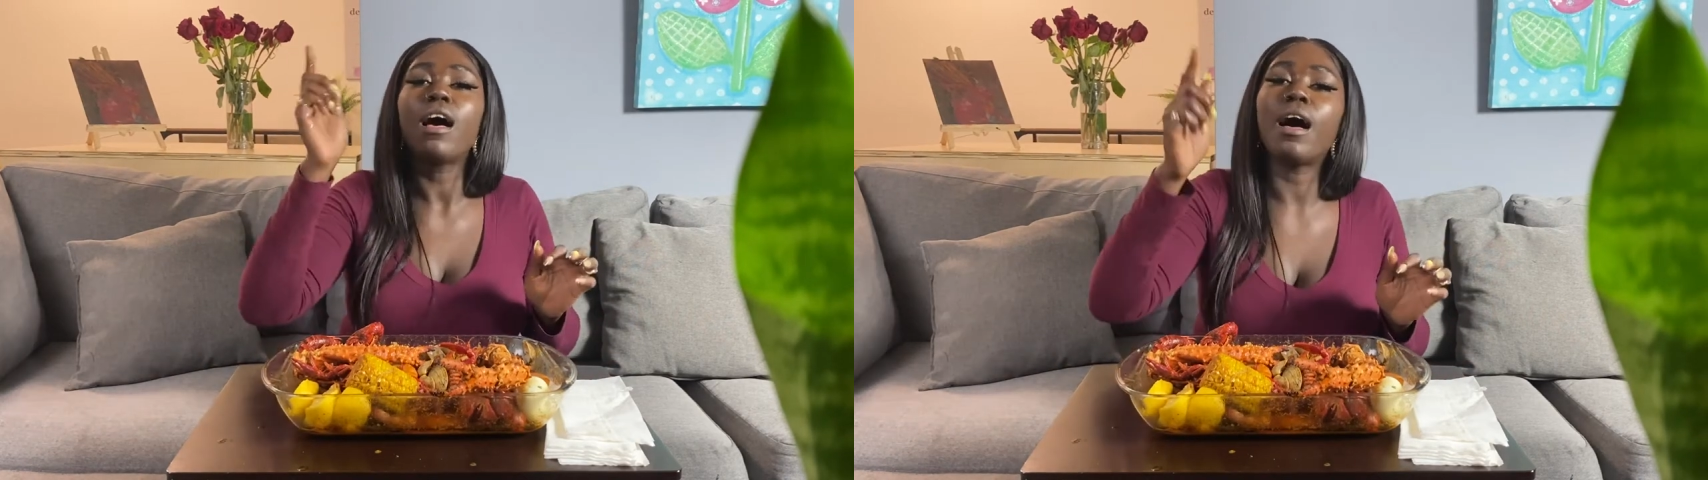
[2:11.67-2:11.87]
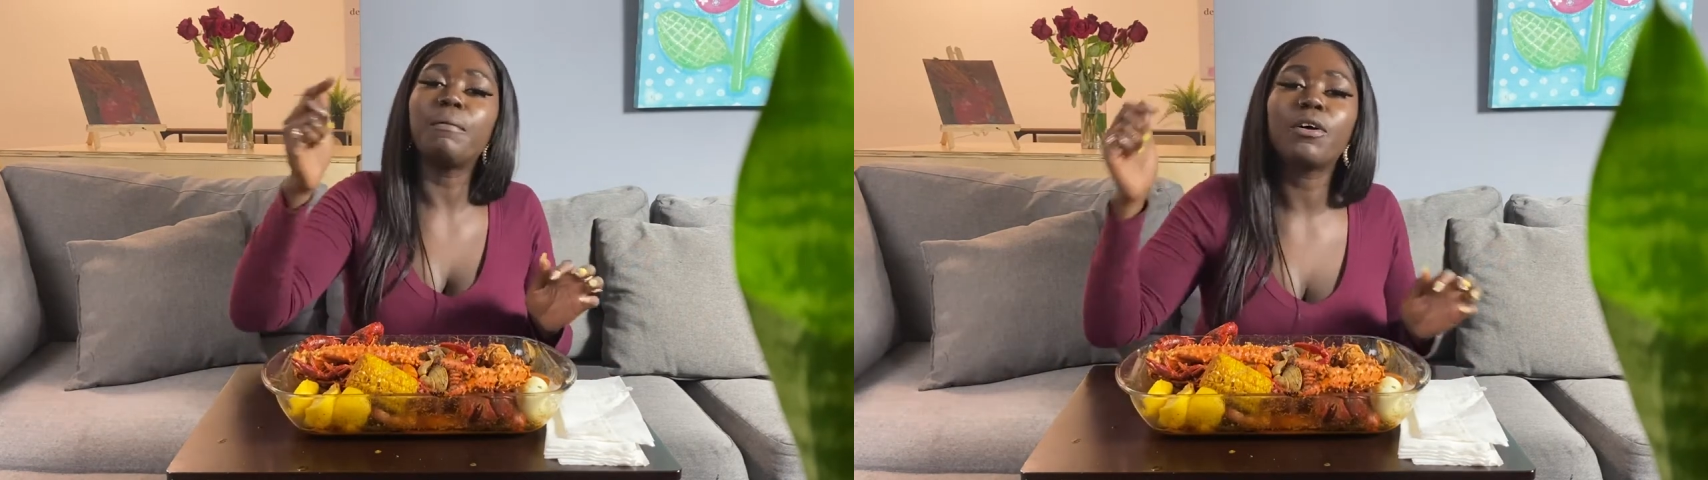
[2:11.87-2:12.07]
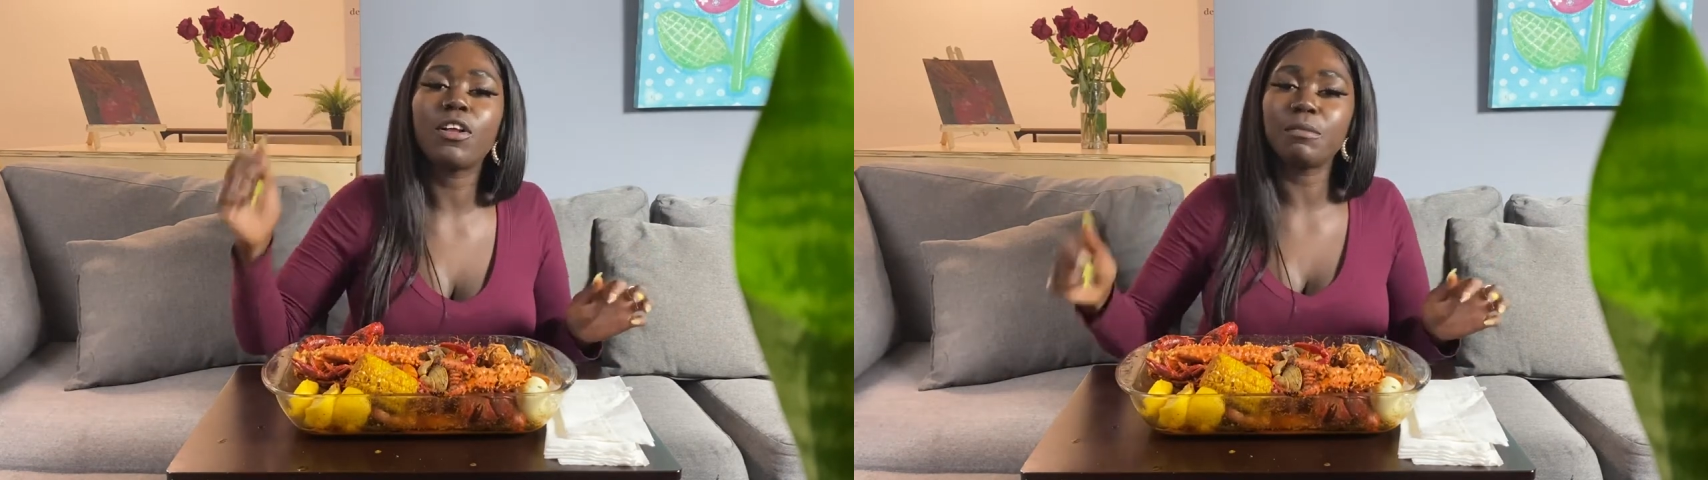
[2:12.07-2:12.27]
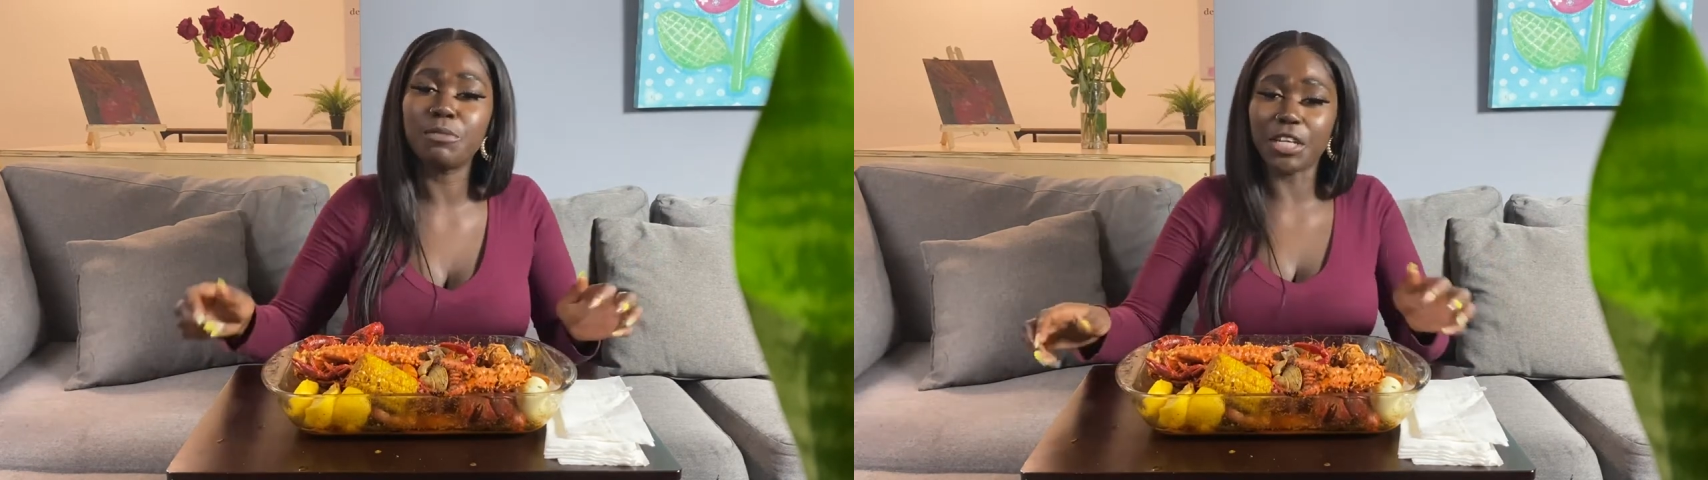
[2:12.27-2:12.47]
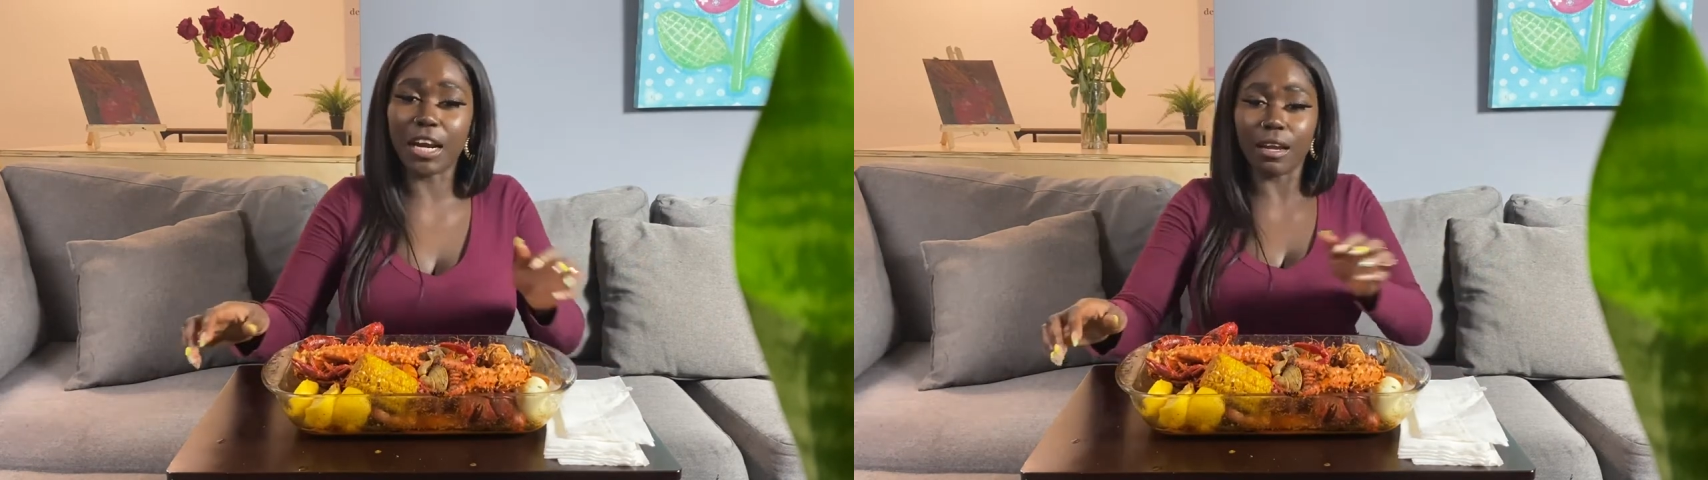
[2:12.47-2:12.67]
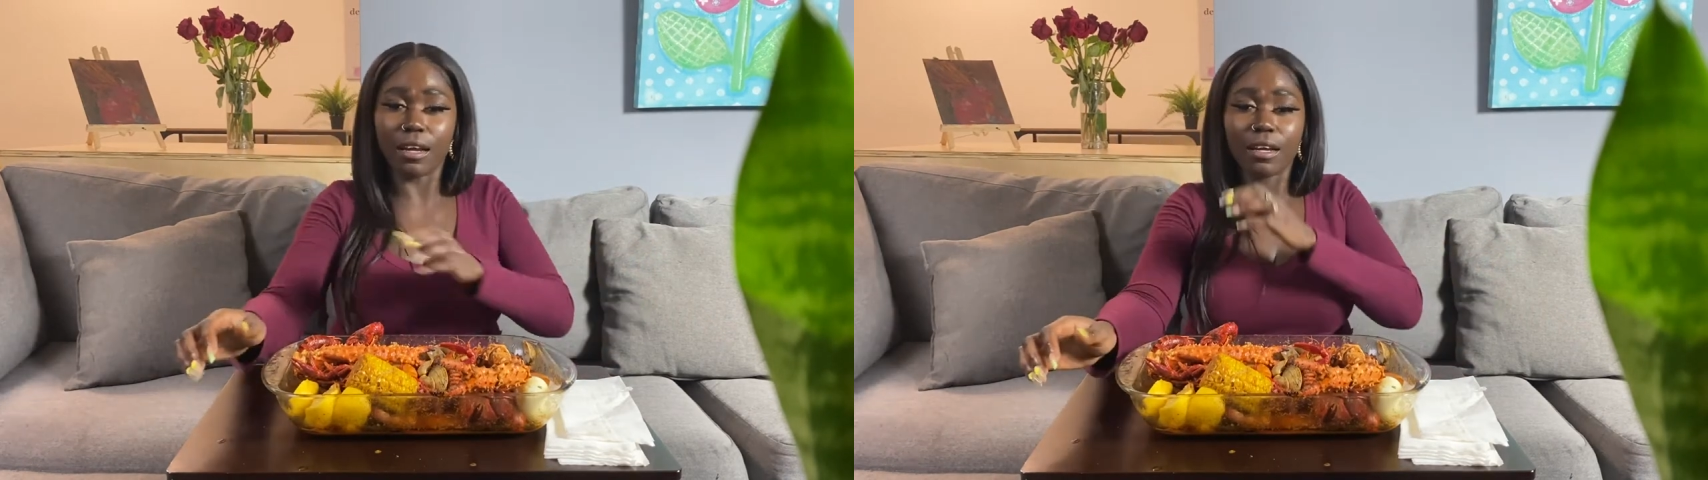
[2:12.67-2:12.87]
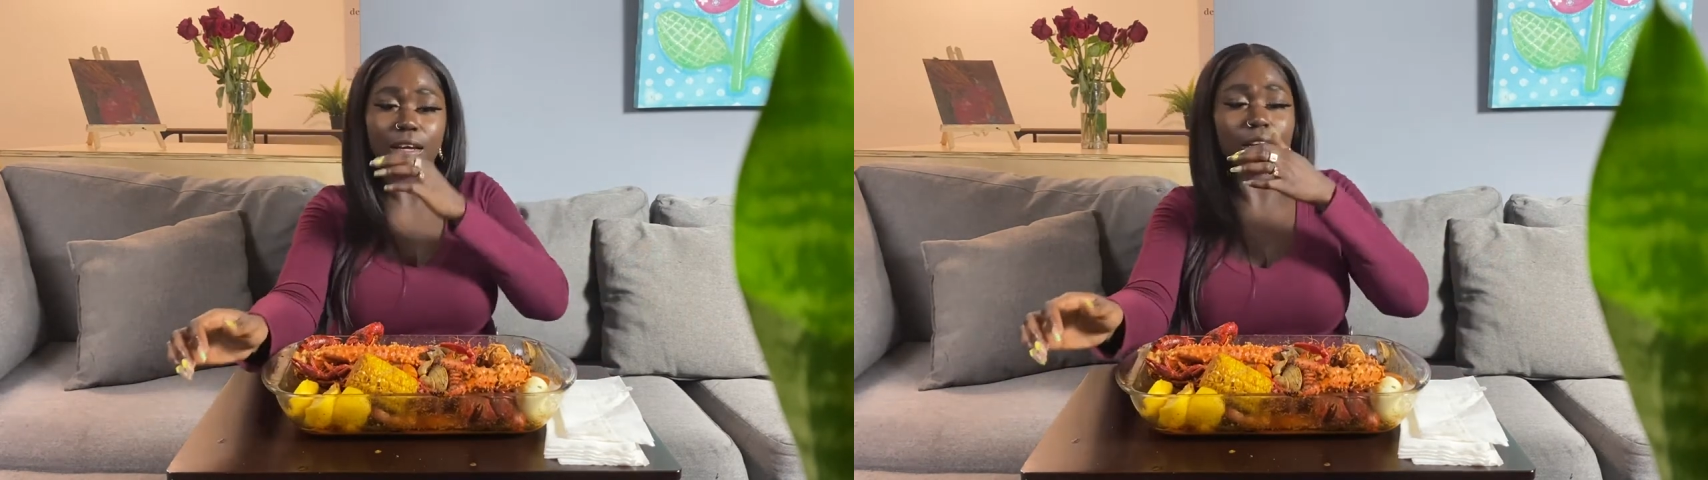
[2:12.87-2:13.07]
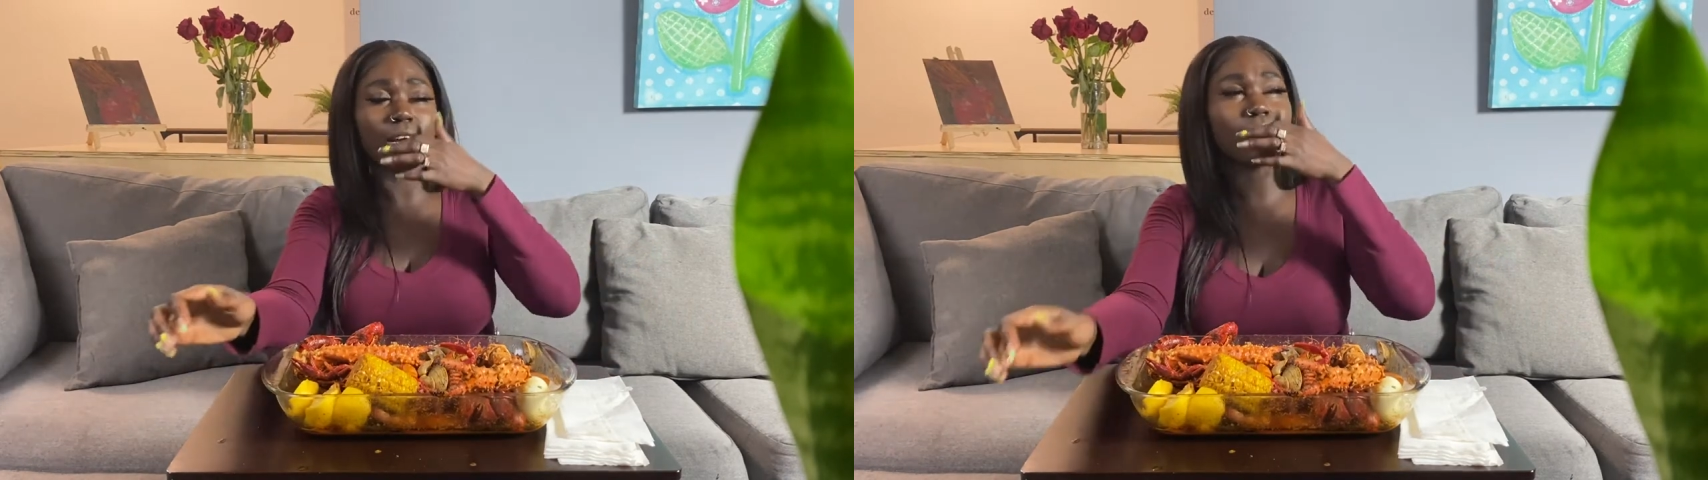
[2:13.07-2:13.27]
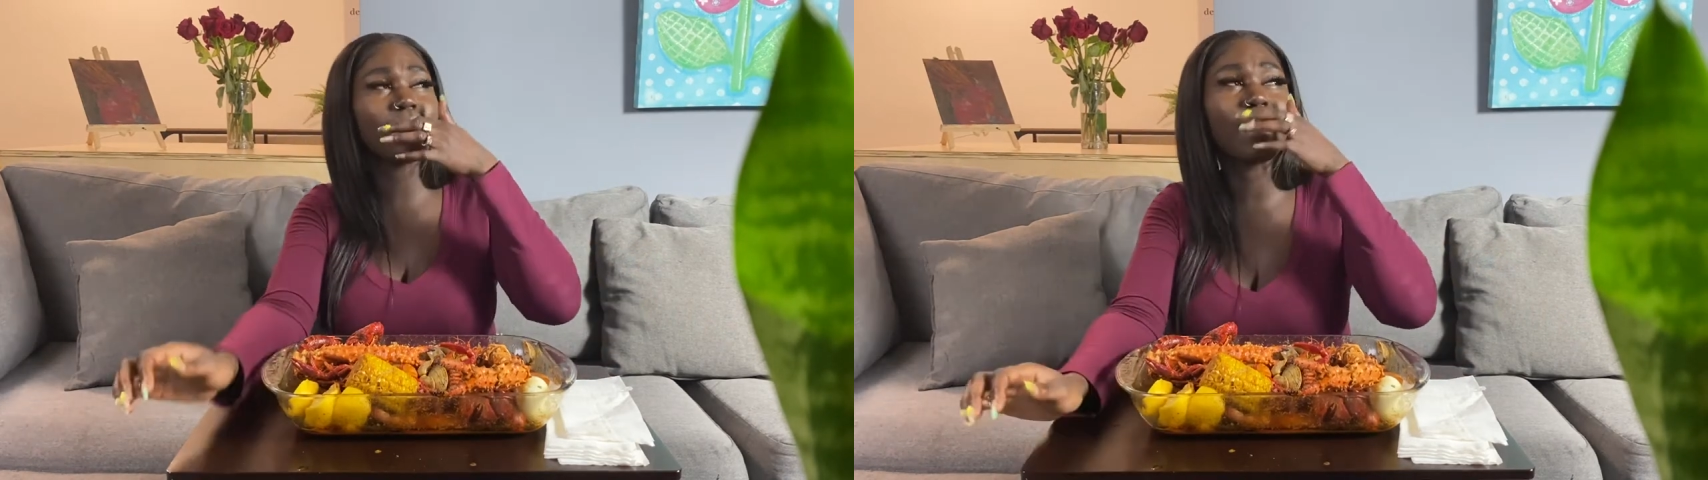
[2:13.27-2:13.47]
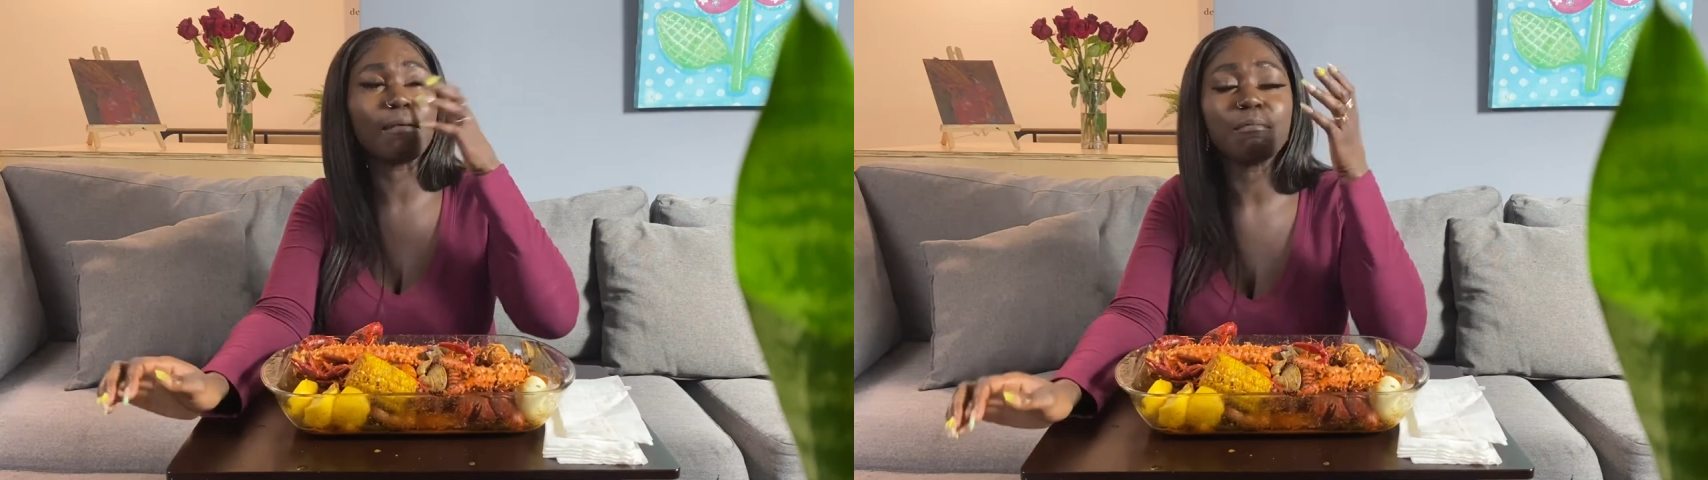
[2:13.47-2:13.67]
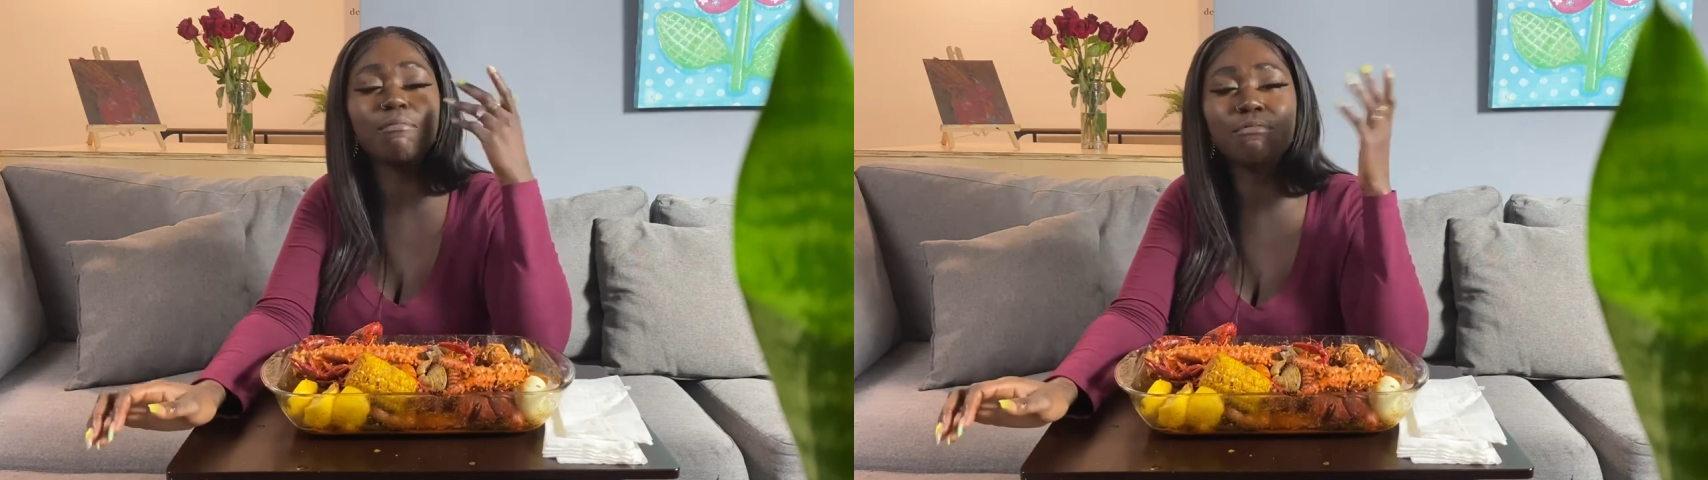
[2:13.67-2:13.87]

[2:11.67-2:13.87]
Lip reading: I'm going to call him Jay. I got a name